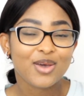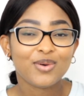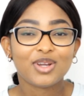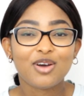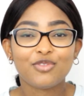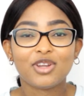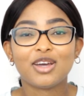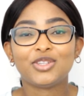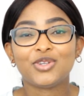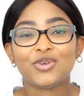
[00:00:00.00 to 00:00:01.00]
Without
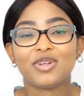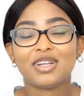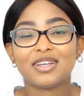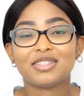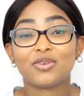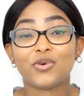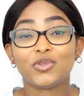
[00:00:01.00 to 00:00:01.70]
further ado, let's go